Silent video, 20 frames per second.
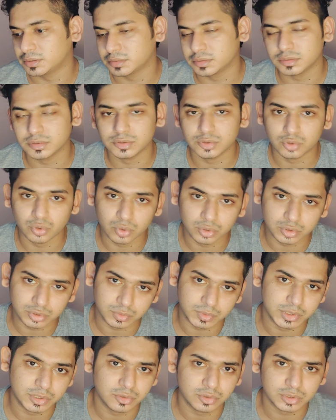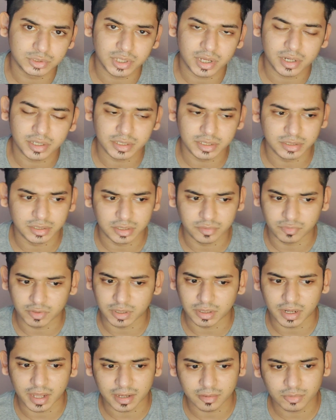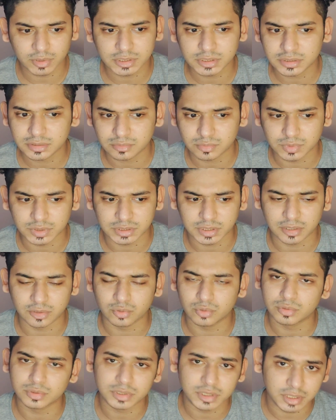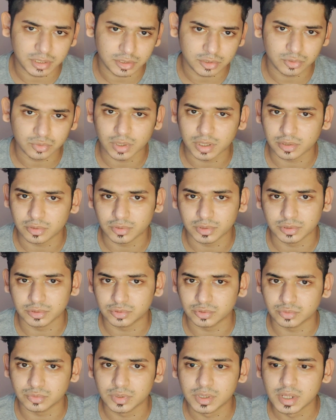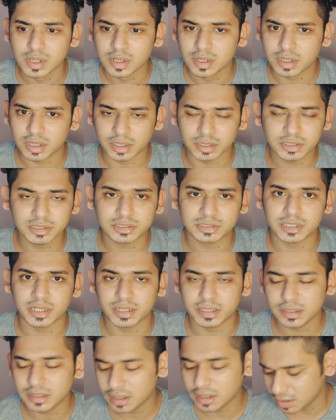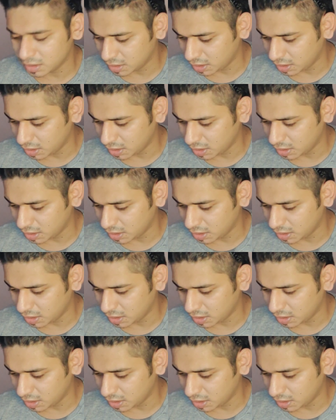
but those videos are in different languages which I don't think you are going to understand,